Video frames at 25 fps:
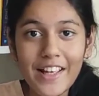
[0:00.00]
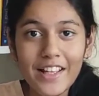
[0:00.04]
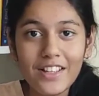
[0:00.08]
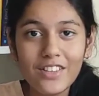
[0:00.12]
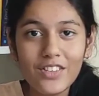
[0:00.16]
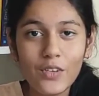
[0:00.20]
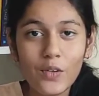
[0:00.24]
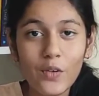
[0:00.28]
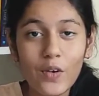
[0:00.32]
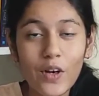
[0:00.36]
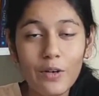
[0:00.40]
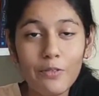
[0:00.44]

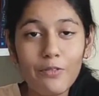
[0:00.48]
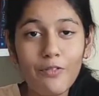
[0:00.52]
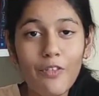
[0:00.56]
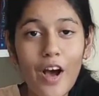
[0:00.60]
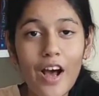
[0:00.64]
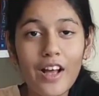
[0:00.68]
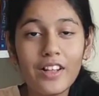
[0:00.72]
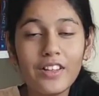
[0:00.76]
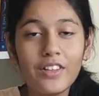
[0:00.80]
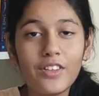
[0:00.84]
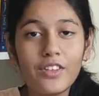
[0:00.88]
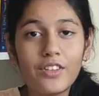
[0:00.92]
So her
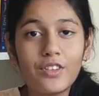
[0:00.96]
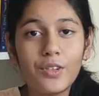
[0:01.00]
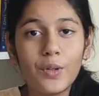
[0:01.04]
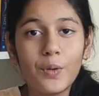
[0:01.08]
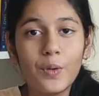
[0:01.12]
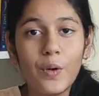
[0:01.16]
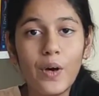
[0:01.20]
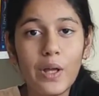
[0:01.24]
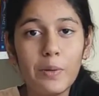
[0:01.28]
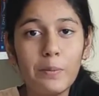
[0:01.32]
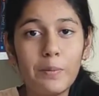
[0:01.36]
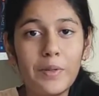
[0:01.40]
father,
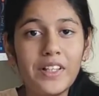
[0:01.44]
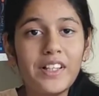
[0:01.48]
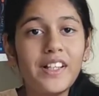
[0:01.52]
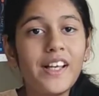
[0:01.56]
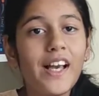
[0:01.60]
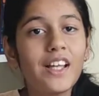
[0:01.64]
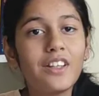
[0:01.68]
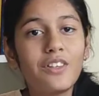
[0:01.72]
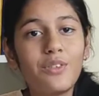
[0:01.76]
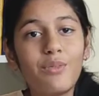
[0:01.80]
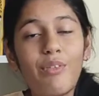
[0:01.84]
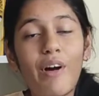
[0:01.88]
so
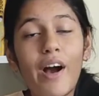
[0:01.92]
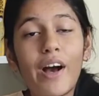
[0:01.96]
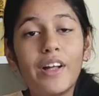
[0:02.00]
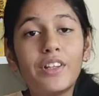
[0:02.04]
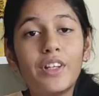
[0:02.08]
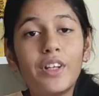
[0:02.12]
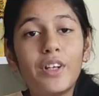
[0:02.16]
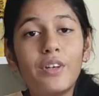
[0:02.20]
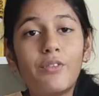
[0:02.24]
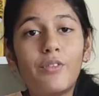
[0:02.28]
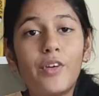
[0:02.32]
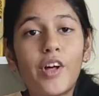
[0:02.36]
Hemithea's
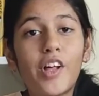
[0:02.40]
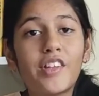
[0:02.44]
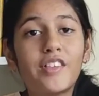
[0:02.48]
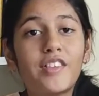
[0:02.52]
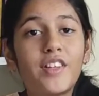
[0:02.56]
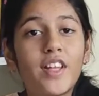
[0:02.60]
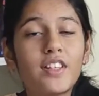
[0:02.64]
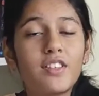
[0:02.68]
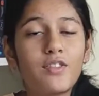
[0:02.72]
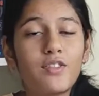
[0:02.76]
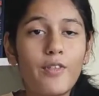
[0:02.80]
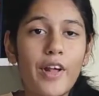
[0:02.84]
father was
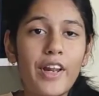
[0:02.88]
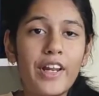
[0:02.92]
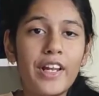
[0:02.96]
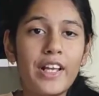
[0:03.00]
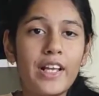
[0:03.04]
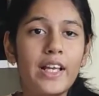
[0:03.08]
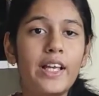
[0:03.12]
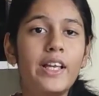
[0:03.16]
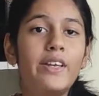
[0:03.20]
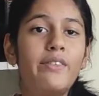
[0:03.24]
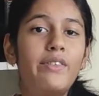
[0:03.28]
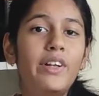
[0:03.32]
this very
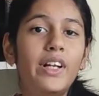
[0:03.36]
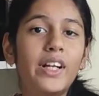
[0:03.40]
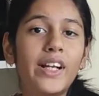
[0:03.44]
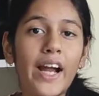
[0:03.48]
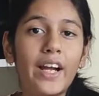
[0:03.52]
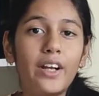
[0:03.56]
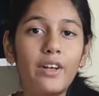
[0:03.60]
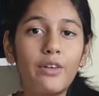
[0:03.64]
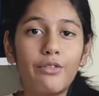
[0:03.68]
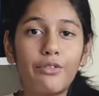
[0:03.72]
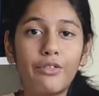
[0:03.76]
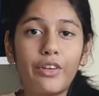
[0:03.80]
evil
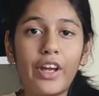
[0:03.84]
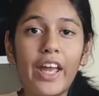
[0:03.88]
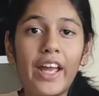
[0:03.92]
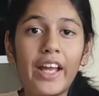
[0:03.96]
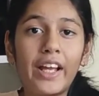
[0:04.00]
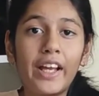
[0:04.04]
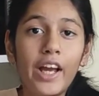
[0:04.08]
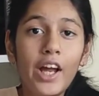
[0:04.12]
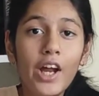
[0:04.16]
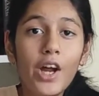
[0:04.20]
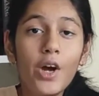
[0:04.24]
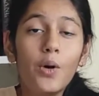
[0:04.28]
kind of
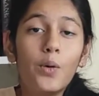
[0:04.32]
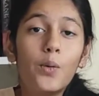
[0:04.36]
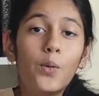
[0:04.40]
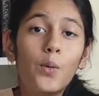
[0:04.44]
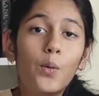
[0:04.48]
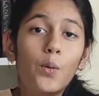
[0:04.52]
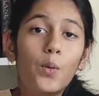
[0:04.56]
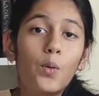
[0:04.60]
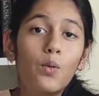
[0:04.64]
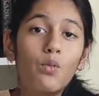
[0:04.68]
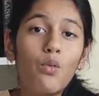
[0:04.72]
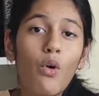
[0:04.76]
king
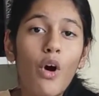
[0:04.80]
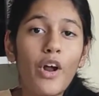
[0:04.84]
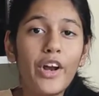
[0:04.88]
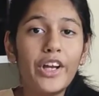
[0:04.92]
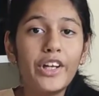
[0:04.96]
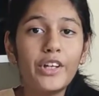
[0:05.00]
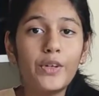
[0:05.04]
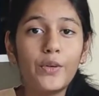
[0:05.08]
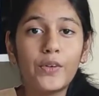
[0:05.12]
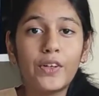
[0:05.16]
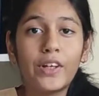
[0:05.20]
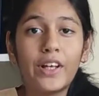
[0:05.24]
who
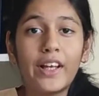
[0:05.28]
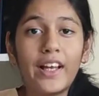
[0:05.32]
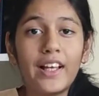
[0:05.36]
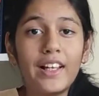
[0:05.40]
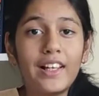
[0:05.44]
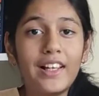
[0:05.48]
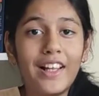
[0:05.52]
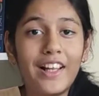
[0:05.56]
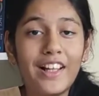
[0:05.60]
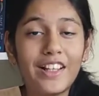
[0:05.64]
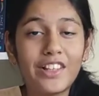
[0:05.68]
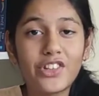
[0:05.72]
wanted to kill
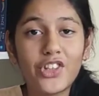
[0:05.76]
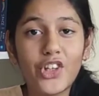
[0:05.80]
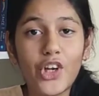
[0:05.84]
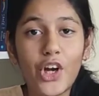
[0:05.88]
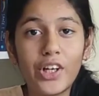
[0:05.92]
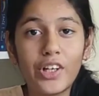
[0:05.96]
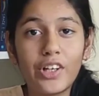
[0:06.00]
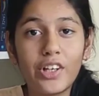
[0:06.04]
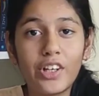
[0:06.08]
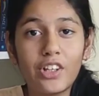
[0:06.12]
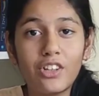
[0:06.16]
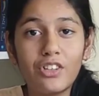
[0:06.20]
his
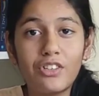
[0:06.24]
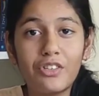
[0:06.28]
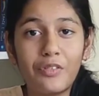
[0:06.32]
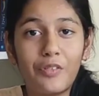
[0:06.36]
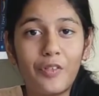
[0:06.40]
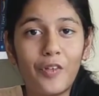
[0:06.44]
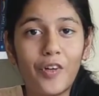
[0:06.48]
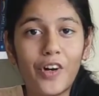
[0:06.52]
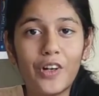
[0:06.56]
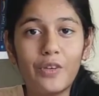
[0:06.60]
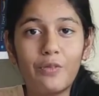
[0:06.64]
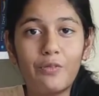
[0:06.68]
daughters
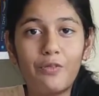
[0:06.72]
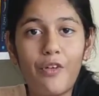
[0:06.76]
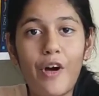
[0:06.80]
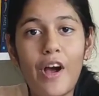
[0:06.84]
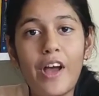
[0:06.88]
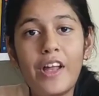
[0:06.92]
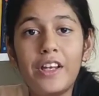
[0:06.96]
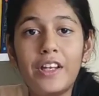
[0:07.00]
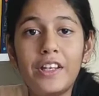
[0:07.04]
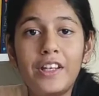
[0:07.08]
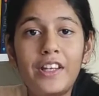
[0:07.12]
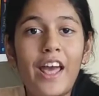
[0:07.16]
for
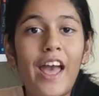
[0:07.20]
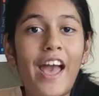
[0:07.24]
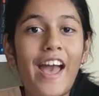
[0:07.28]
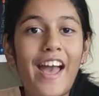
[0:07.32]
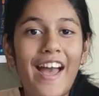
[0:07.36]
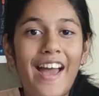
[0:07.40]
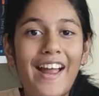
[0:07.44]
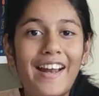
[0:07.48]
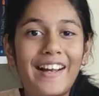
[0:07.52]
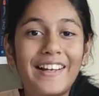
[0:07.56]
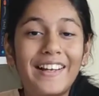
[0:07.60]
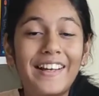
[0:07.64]
fun,
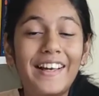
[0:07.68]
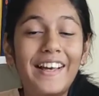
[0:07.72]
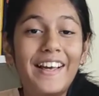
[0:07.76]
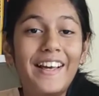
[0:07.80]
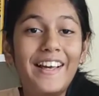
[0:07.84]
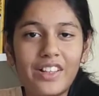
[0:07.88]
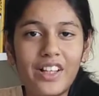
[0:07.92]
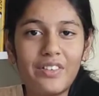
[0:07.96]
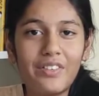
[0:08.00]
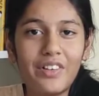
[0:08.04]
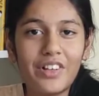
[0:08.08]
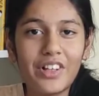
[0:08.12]
and
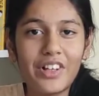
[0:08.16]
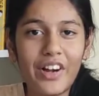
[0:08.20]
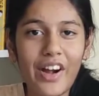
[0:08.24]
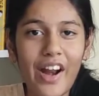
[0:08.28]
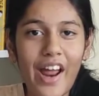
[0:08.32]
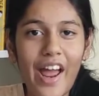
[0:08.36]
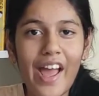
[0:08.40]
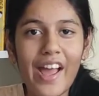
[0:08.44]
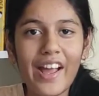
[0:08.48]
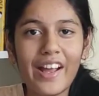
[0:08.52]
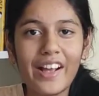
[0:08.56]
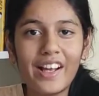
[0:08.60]
they were
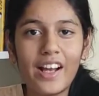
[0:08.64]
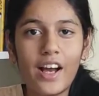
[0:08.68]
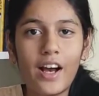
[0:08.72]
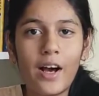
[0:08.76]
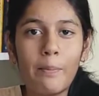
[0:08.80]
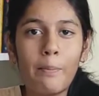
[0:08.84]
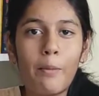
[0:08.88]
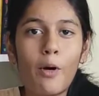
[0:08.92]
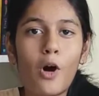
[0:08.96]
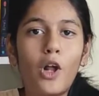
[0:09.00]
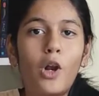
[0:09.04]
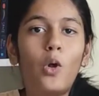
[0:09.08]
crying,
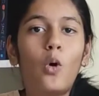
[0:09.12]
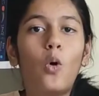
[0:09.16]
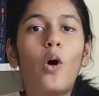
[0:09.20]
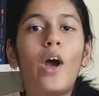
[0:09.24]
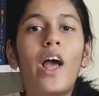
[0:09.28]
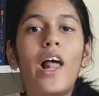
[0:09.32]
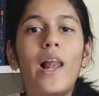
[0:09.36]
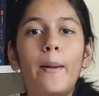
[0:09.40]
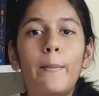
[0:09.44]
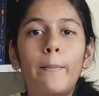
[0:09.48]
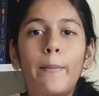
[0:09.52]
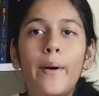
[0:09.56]
"Apollo,
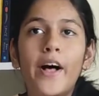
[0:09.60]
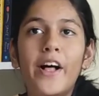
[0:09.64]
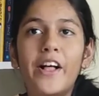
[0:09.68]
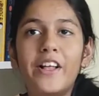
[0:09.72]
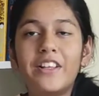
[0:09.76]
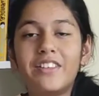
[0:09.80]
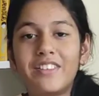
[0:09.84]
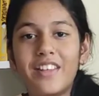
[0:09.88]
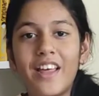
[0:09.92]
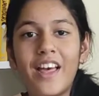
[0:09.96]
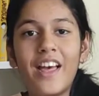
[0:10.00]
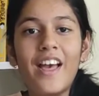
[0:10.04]
help
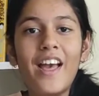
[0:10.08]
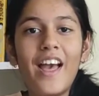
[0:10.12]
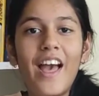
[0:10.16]
us!"